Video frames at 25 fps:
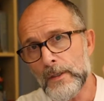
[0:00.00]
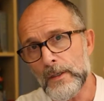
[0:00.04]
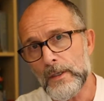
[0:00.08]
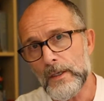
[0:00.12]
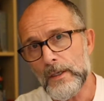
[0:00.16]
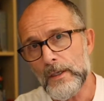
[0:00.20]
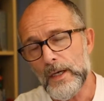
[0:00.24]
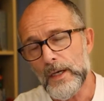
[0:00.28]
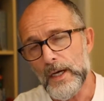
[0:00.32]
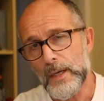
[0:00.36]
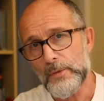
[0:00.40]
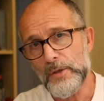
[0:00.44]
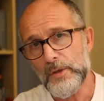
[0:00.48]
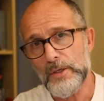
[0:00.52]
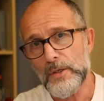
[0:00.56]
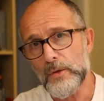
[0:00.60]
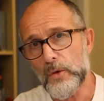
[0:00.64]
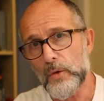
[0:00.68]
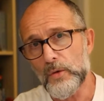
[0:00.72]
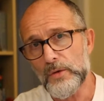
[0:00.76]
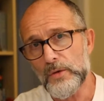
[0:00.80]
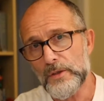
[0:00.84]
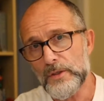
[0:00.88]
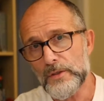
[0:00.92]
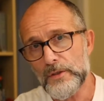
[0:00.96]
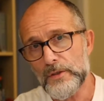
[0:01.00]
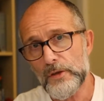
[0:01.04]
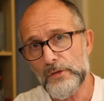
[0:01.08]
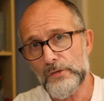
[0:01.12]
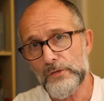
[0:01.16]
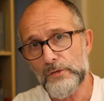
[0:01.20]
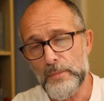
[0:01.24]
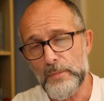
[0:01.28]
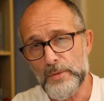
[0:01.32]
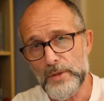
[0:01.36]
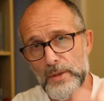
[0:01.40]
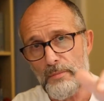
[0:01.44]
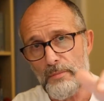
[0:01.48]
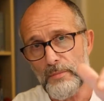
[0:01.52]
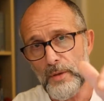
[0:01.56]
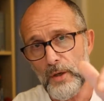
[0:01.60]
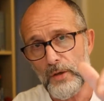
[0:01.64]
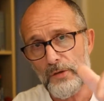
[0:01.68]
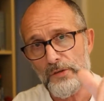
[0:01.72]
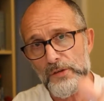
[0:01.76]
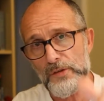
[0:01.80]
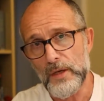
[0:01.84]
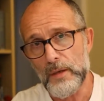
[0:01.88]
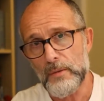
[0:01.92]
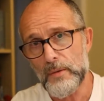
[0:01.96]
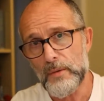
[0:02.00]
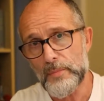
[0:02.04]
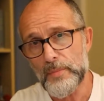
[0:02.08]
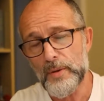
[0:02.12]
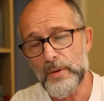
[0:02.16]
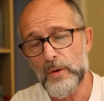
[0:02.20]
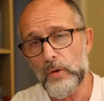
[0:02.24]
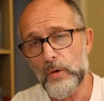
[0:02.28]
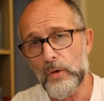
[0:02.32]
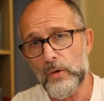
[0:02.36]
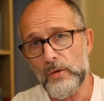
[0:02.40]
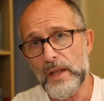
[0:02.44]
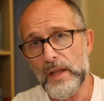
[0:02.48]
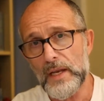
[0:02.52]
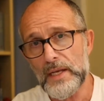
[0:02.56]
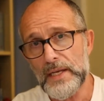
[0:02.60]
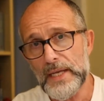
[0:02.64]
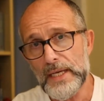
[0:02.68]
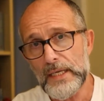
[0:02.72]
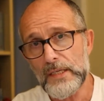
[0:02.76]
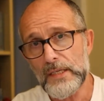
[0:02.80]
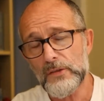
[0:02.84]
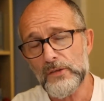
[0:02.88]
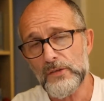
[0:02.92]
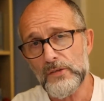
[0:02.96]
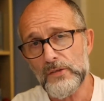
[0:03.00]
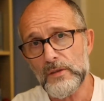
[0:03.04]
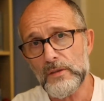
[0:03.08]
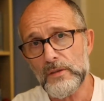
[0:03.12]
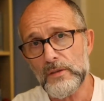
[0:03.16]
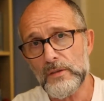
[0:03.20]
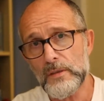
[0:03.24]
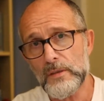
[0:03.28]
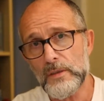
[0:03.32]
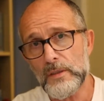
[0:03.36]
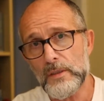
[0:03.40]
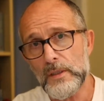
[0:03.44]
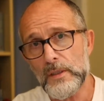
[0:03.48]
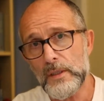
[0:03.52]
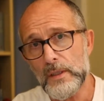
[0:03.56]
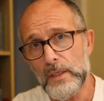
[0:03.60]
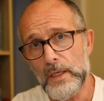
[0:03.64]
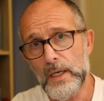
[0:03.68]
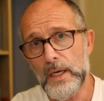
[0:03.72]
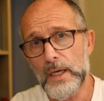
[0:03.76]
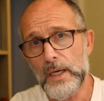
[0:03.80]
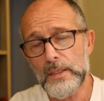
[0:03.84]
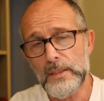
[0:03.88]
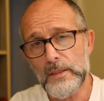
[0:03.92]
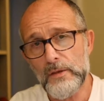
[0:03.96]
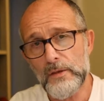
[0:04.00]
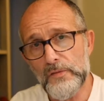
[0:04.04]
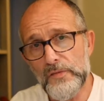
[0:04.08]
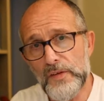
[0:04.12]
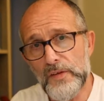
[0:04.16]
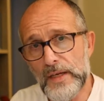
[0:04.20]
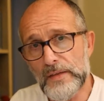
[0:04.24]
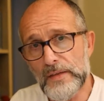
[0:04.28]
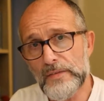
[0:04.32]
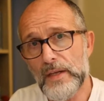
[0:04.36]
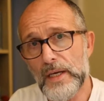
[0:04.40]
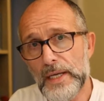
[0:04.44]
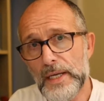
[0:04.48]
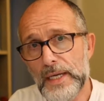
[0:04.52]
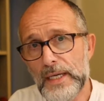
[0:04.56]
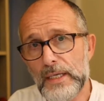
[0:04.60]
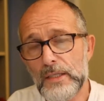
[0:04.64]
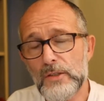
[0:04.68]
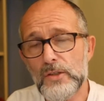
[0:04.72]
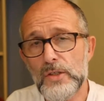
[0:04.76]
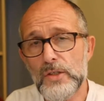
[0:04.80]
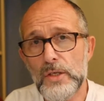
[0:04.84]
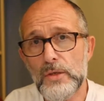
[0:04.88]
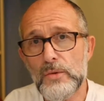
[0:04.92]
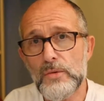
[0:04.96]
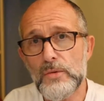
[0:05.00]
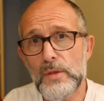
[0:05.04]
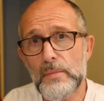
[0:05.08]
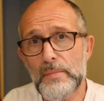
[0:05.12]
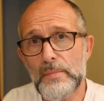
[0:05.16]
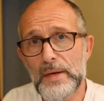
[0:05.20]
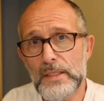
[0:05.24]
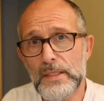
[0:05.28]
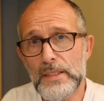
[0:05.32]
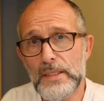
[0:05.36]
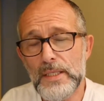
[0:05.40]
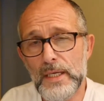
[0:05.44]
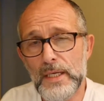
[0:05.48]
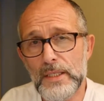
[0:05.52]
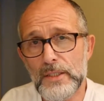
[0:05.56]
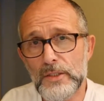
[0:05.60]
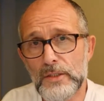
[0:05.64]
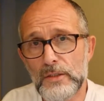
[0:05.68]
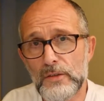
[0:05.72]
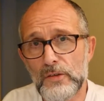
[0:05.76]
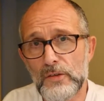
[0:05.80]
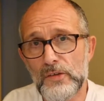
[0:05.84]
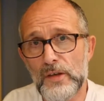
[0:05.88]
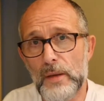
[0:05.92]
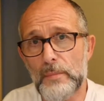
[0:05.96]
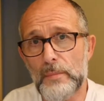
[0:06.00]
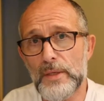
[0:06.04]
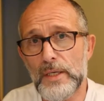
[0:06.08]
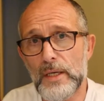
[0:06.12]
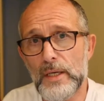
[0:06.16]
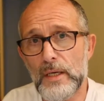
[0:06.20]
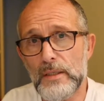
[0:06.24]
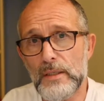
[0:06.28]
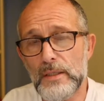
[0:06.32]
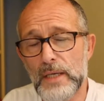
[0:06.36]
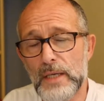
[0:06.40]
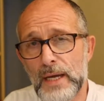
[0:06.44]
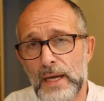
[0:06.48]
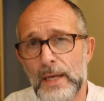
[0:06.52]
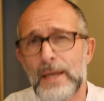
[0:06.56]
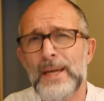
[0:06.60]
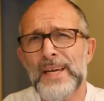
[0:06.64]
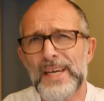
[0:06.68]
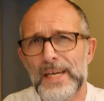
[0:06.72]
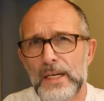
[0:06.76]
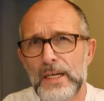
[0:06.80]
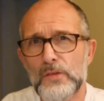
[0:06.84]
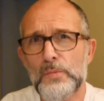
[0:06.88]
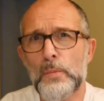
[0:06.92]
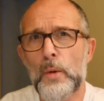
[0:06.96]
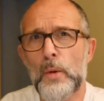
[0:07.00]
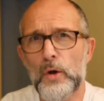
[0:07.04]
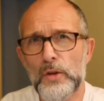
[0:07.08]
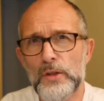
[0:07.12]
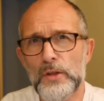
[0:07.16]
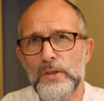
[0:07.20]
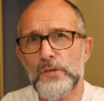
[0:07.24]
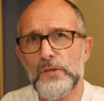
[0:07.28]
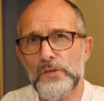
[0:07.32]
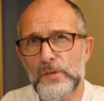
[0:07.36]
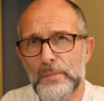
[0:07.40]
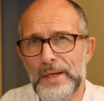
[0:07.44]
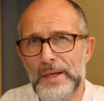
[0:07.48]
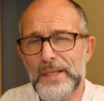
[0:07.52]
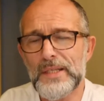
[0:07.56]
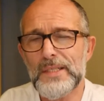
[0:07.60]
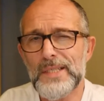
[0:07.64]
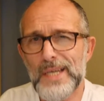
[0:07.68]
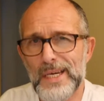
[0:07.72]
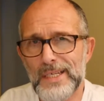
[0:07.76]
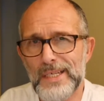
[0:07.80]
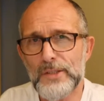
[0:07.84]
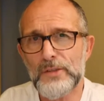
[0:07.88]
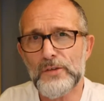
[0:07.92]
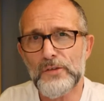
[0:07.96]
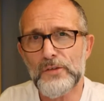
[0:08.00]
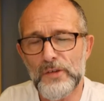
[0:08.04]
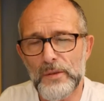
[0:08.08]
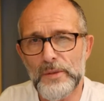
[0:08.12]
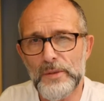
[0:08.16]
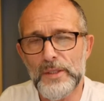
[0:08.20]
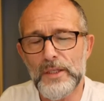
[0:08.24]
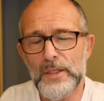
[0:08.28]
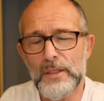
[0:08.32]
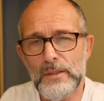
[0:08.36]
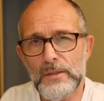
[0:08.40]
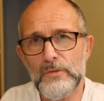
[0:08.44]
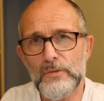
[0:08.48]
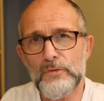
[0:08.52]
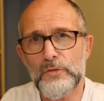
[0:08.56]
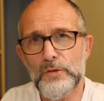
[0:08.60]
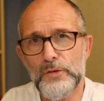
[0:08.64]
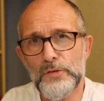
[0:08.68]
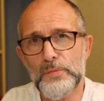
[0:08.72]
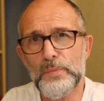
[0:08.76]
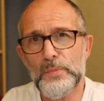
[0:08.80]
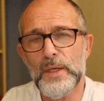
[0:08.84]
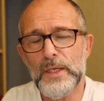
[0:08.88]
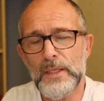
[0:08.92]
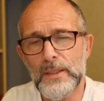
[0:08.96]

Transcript: I'm going to go to the description box and I'm going to put all the links, and you'll find the link to the meditation seminar there. It's more than just a meditation seminar, trust me.